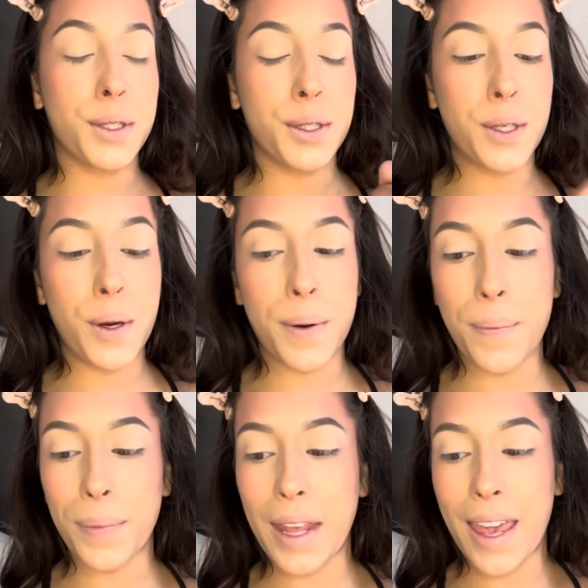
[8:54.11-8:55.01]
So
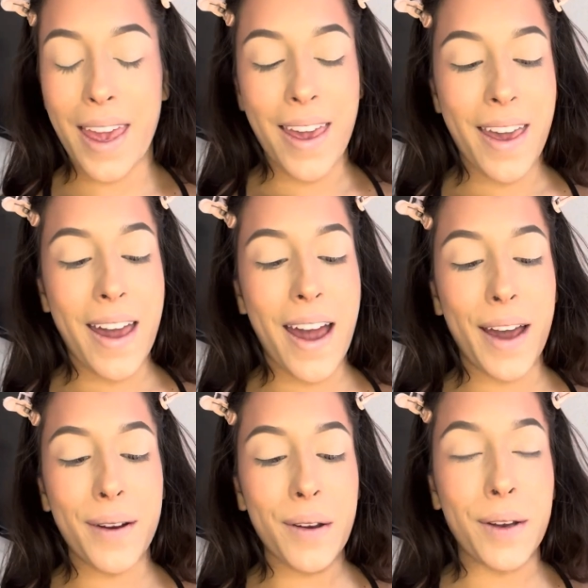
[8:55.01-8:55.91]
I
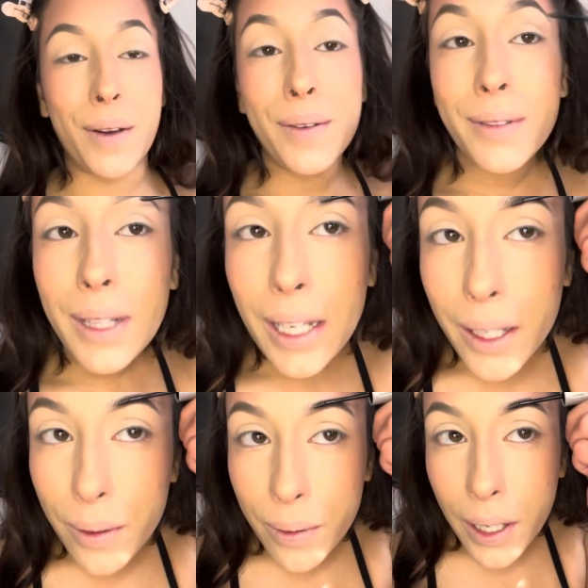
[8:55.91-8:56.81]
don't know, like,
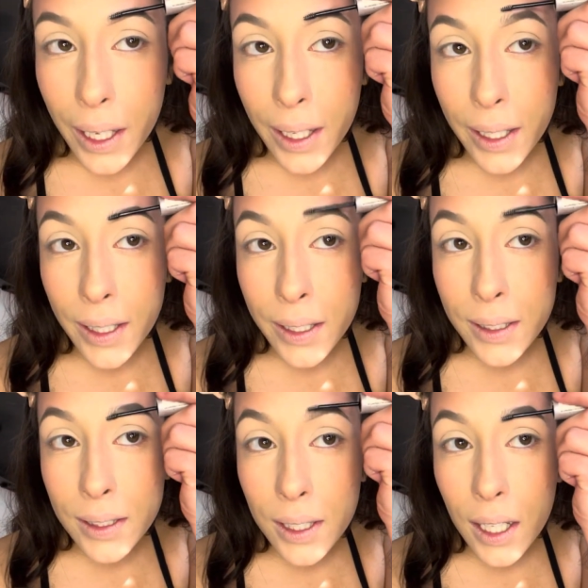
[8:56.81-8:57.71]

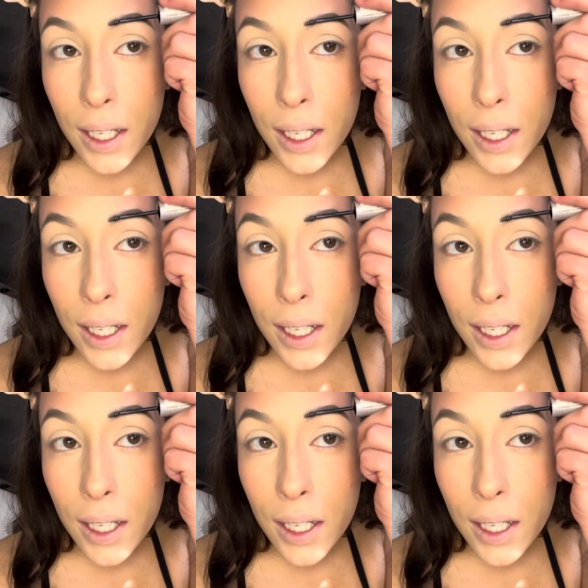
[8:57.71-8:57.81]
guys,